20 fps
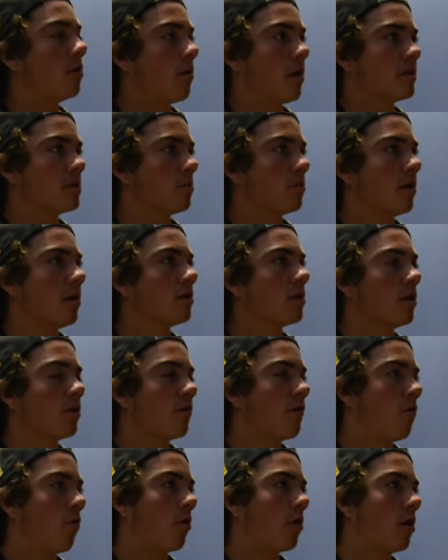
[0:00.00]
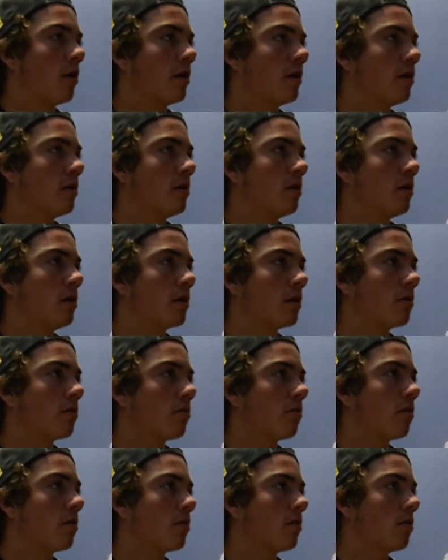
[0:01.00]
can write some other fork on it.
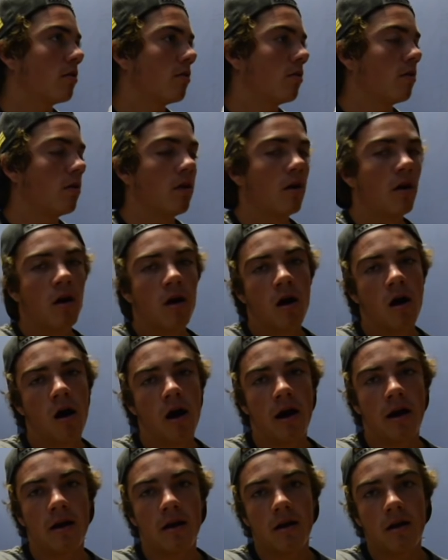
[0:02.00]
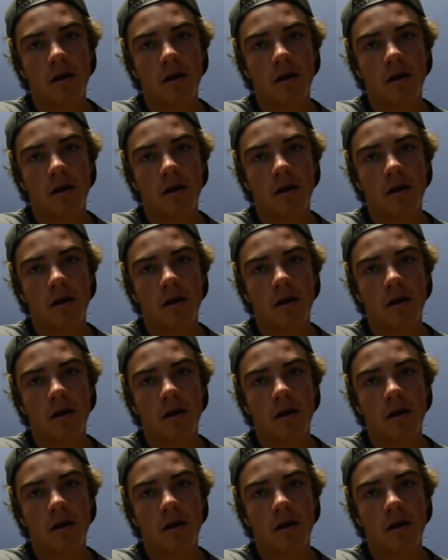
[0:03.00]
All right,